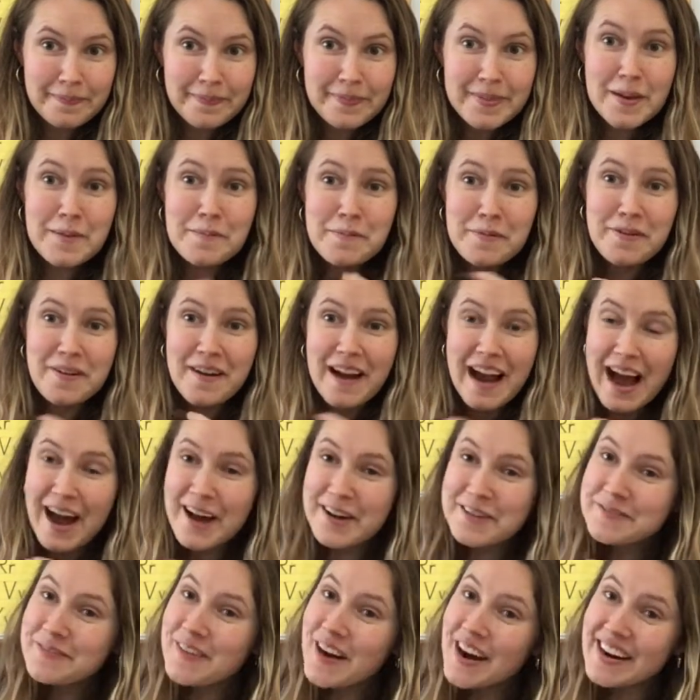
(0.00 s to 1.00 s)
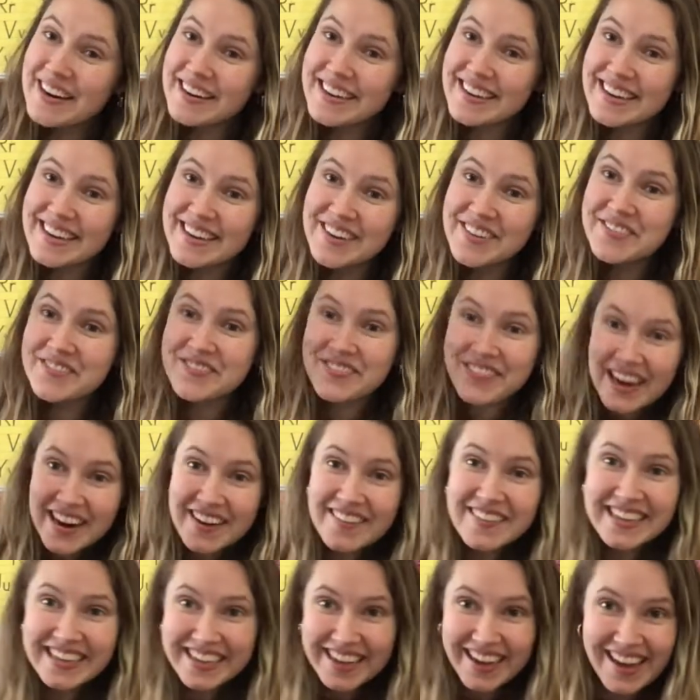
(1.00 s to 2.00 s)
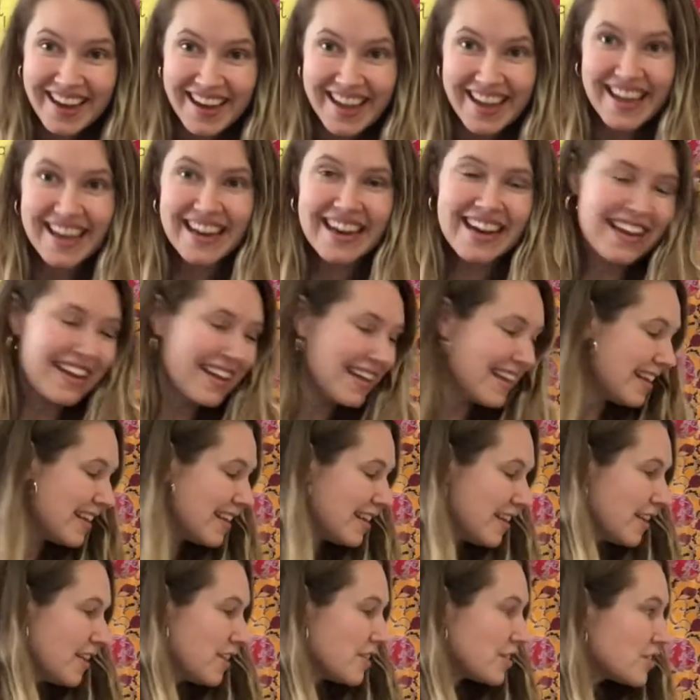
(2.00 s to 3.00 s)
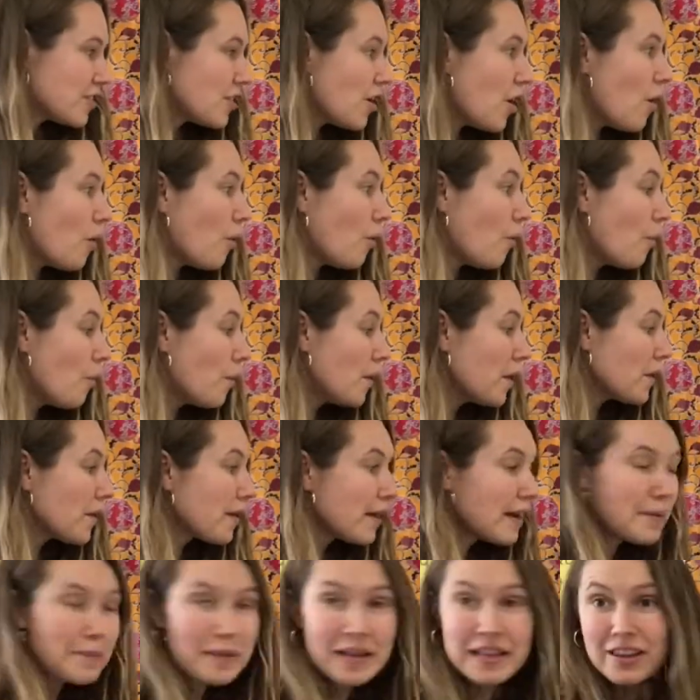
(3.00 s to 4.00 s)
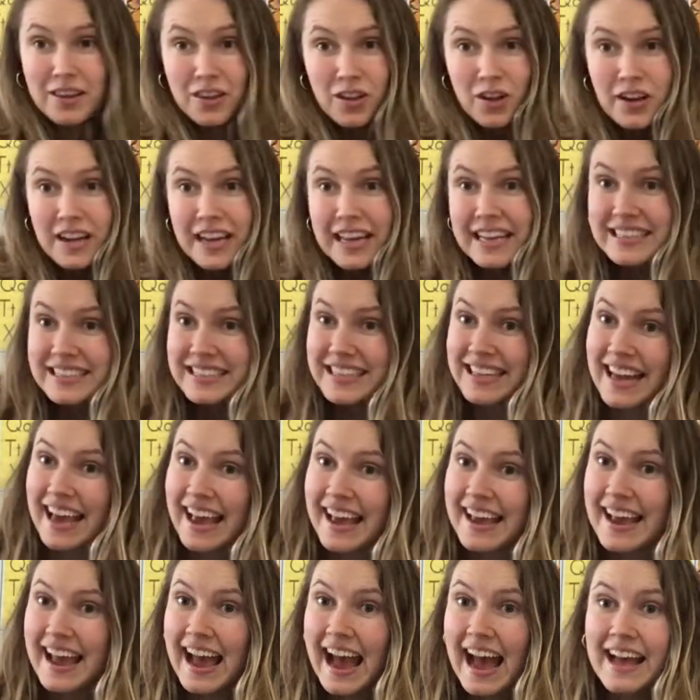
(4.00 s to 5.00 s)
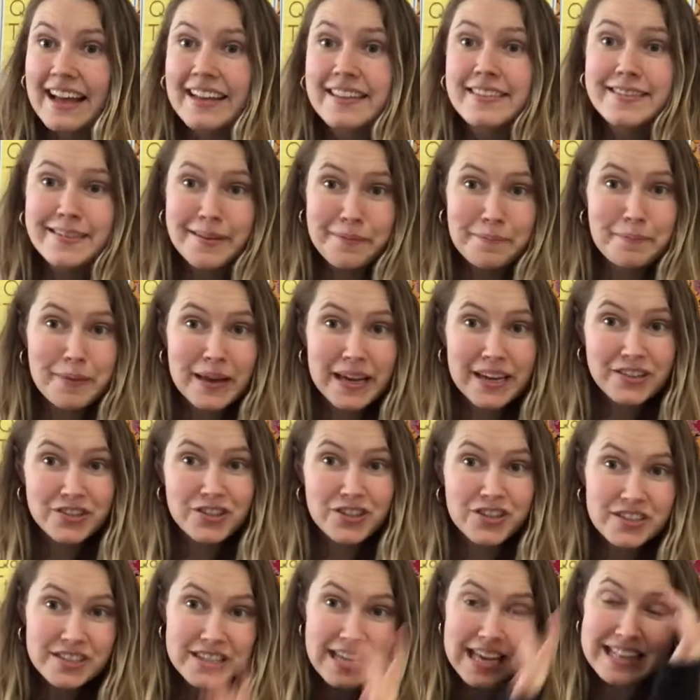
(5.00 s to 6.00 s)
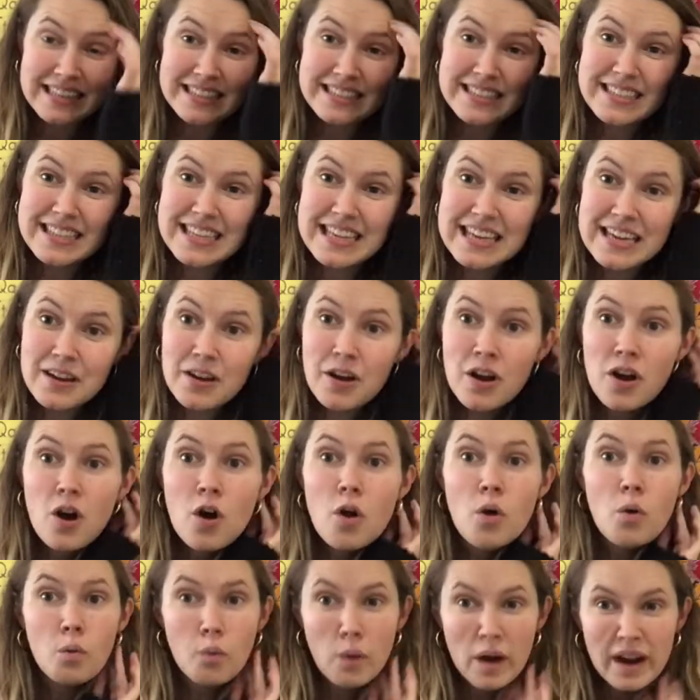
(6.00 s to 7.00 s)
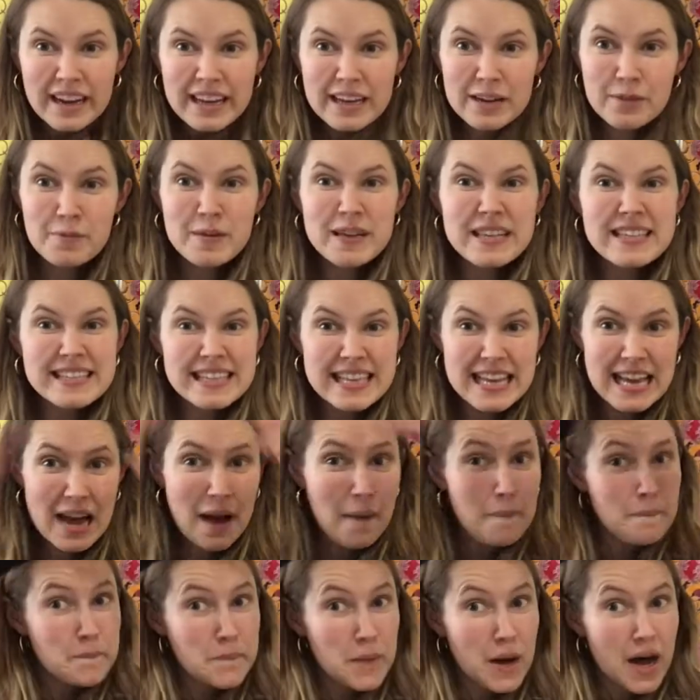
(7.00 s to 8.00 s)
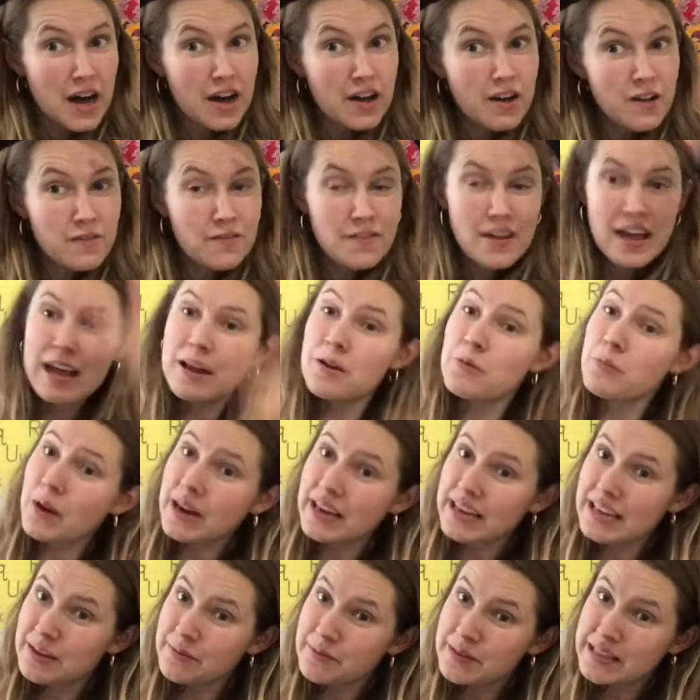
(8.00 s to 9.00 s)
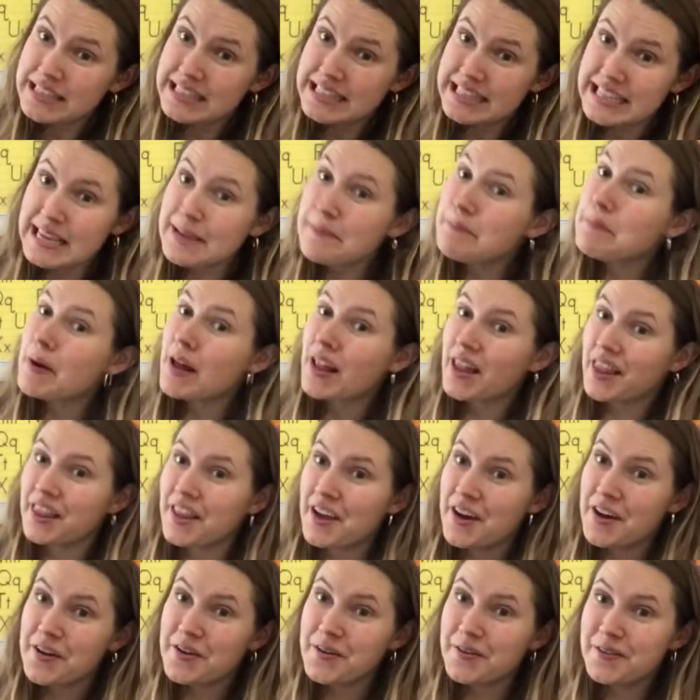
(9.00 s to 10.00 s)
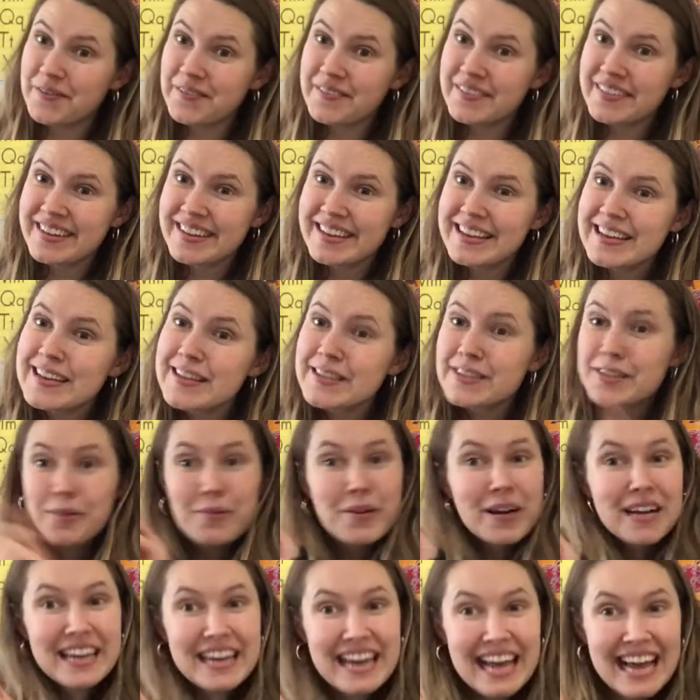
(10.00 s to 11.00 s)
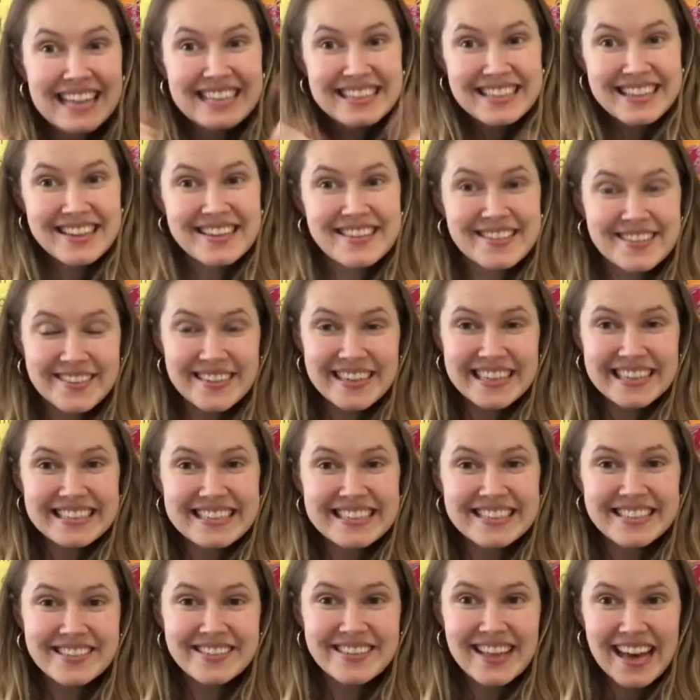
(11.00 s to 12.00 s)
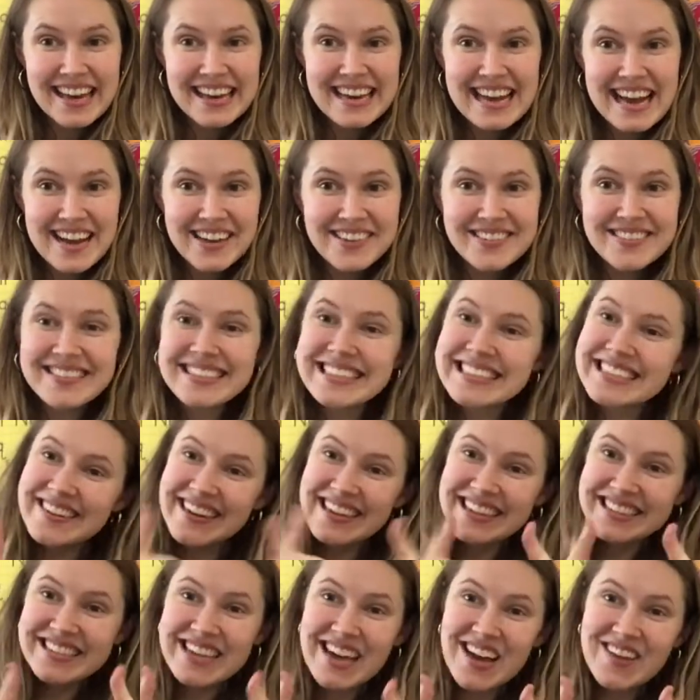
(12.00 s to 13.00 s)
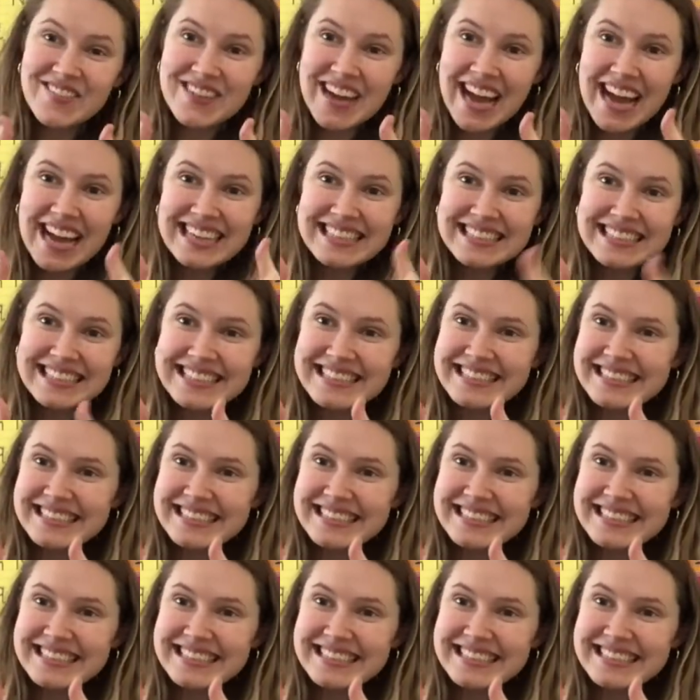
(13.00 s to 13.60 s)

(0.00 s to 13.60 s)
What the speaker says: The brown marker, very good. So we're going to be looking today at some pictures and seeing what can we see above and what can we see below. So we're going to head to the screen to do that now. Great job, guys.